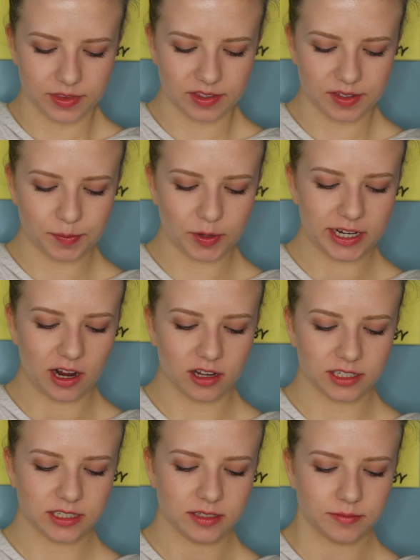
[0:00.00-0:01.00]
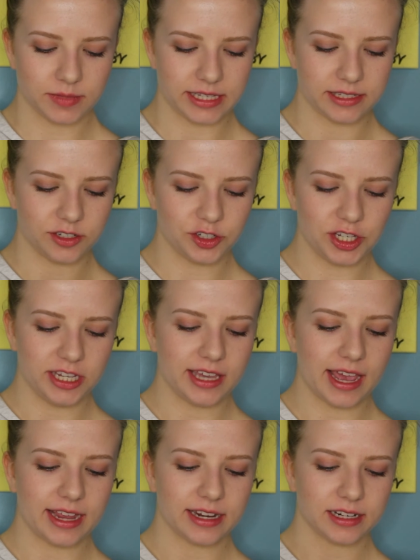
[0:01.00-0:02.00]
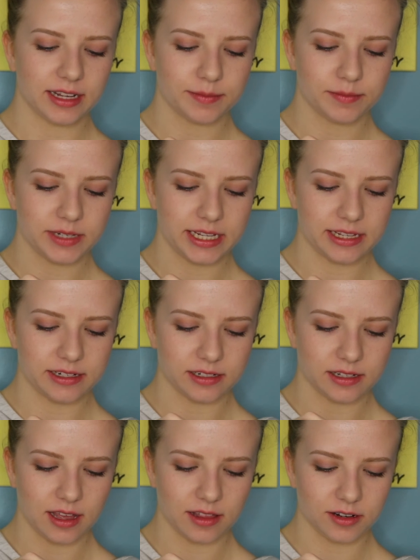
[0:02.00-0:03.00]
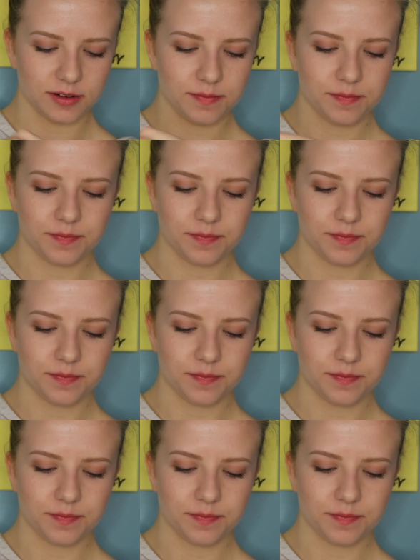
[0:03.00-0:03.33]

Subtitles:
It's pretty awesome. It's a cheek and lip tint color.